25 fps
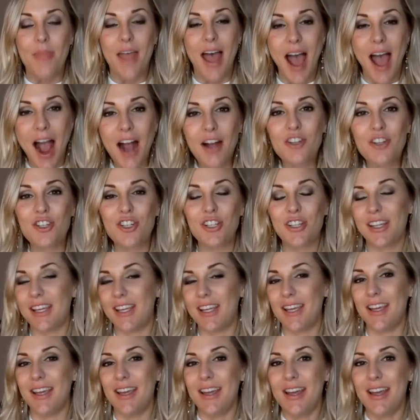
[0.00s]

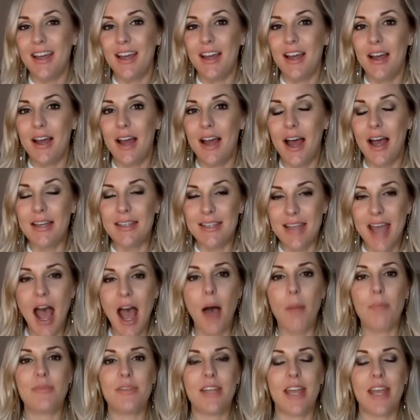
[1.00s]
actually
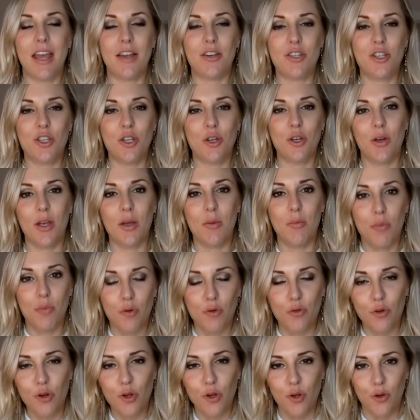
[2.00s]
adapt and to
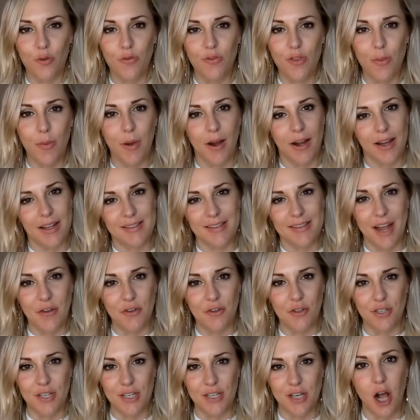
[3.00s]
improve the body's
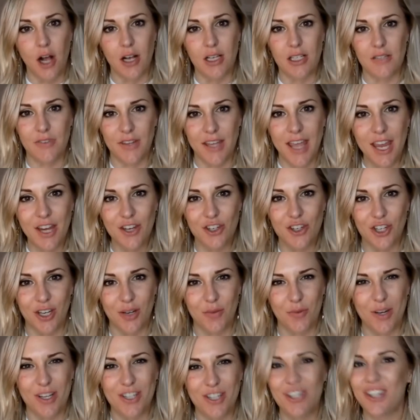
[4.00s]
natural detoxification,
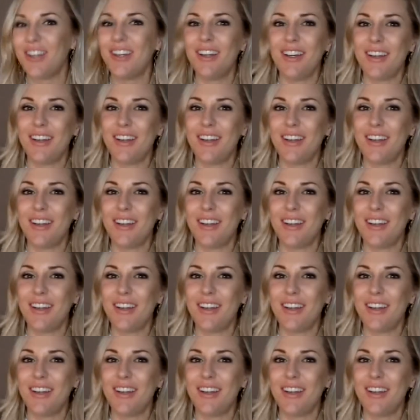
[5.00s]
which,